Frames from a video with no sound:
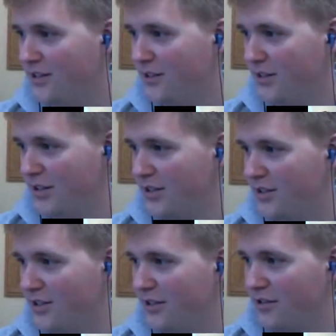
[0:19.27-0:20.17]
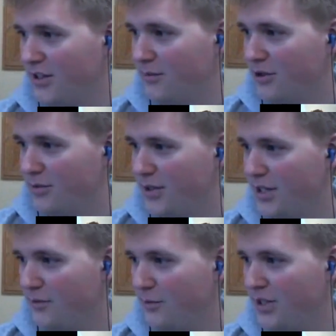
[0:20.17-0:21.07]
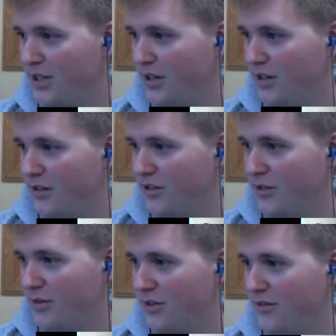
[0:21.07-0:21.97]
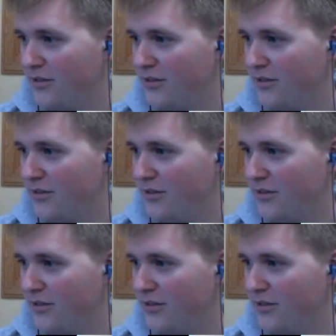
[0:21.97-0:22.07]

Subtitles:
the Telegram group, and we are going.